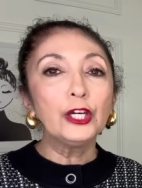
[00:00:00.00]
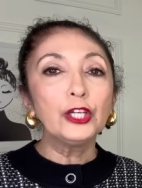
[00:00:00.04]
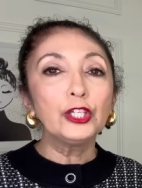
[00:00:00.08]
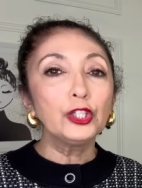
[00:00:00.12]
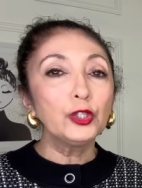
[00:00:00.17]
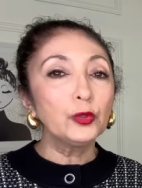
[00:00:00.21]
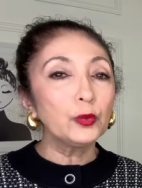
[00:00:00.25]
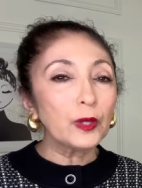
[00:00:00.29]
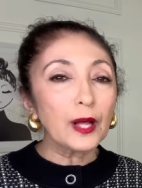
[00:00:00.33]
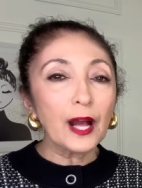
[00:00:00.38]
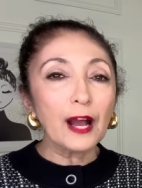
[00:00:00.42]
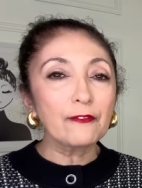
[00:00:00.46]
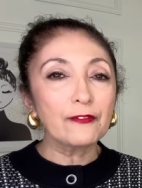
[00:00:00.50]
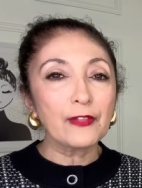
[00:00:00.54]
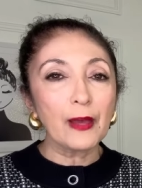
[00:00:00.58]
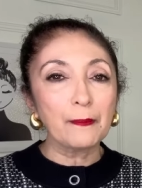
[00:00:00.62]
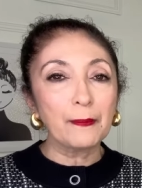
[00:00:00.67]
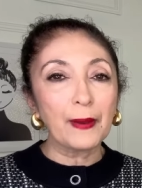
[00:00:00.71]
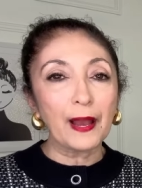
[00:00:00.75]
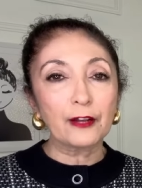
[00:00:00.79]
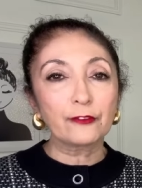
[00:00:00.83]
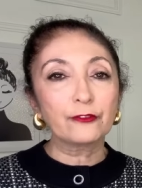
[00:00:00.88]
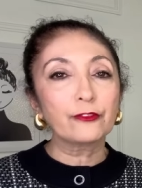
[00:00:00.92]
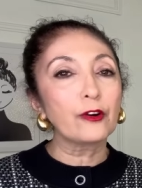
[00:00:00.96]
you will have that
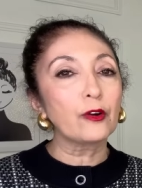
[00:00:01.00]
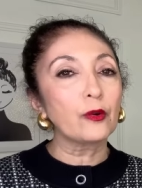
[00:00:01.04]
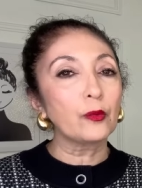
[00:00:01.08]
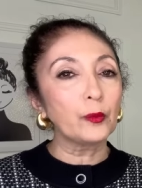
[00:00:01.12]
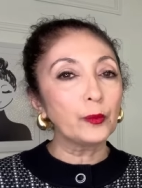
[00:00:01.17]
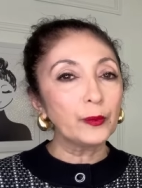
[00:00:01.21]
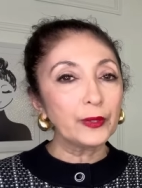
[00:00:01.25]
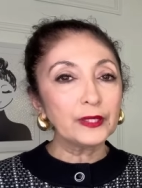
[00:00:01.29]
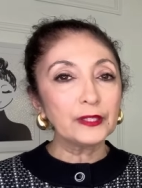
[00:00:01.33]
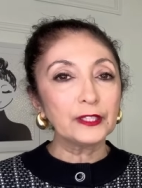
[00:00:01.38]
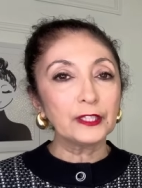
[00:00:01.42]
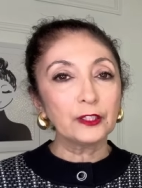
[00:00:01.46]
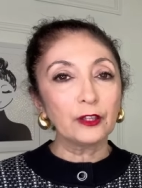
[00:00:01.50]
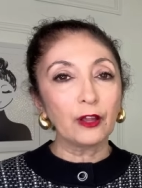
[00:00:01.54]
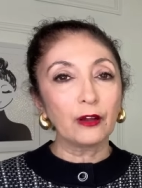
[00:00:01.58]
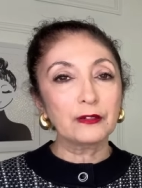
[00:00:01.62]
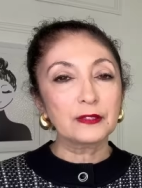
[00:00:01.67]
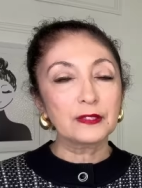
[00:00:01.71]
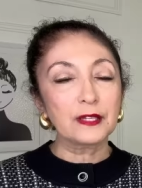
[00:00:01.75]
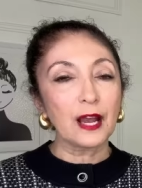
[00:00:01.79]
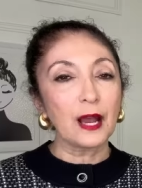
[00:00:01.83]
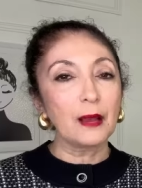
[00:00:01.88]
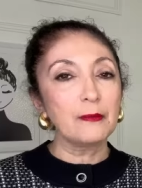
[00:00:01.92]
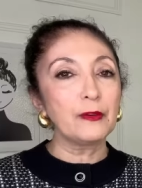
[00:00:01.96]
bag for a really long
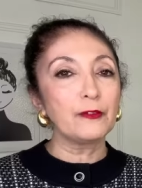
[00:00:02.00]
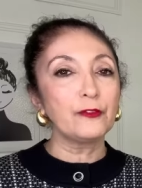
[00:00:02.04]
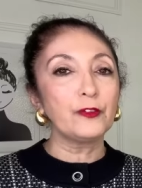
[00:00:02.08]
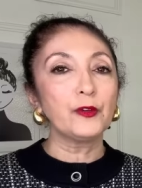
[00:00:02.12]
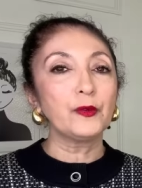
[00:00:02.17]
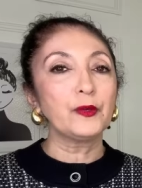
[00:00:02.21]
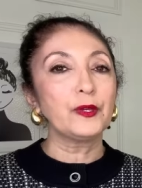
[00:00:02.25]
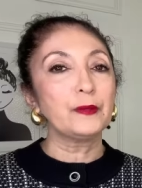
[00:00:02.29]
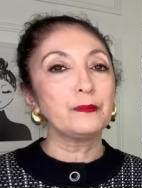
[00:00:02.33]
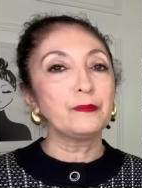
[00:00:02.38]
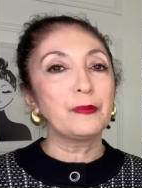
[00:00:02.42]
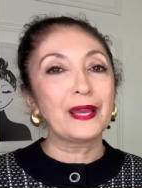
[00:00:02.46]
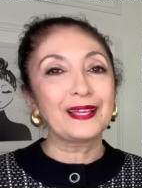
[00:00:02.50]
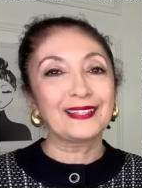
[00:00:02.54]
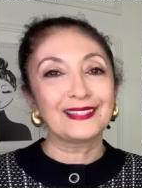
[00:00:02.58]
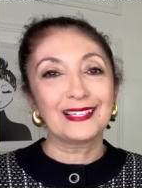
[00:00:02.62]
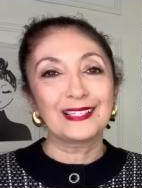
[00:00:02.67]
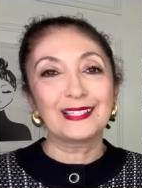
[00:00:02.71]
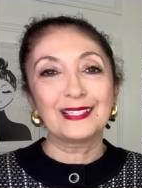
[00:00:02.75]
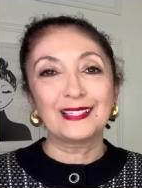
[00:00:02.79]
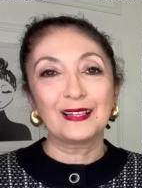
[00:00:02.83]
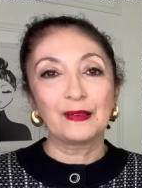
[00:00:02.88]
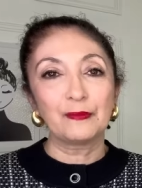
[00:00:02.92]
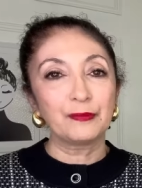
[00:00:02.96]
time if you pick the
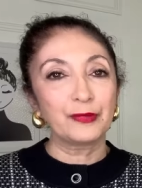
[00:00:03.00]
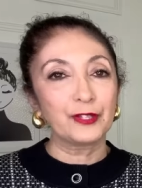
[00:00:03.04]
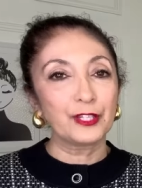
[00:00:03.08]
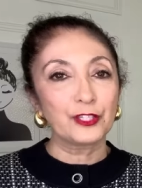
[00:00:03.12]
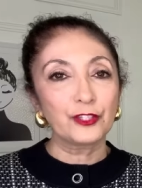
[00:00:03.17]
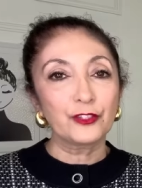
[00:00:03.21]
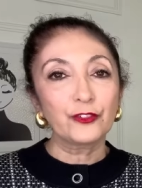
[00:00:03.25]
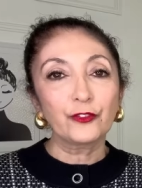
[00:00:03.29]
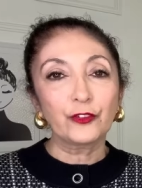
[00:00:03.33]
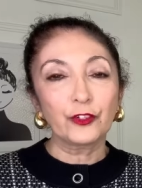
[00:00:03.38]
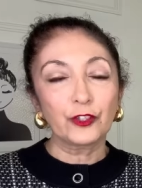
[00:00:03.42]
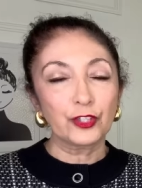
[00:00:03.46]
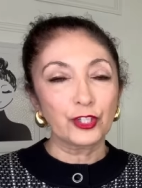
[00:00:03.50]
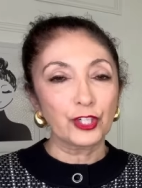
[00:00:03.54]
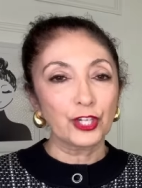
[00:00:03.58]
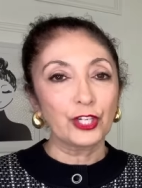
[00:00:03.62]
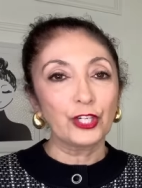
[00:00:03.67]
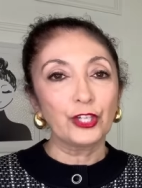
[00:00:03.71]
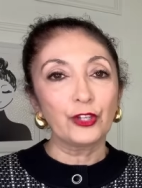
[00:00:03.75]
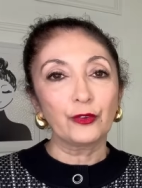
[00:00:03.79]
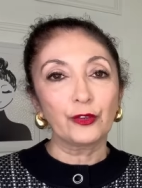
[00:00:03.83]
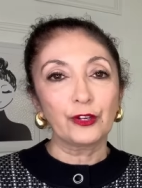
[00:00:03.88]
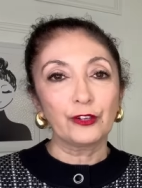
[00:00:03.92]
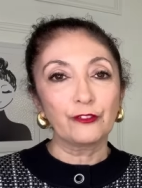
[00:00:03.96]
simplest version
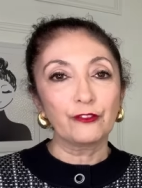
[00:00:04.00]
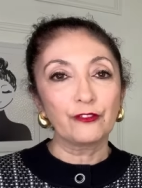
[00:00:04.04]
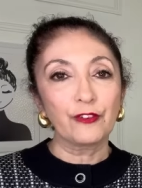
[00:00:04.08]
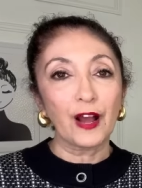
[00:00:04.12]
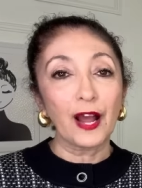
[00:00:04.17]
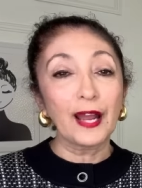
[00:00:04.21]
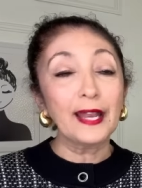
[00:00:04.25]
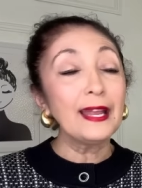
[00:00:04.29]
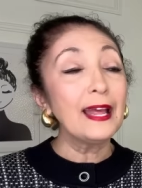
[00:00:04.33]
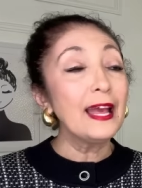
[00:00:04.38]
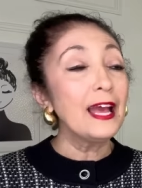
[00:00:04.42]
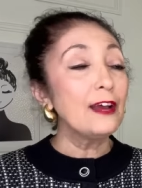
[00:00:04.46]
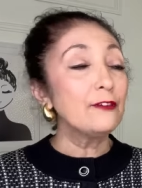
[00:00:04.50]
you can find.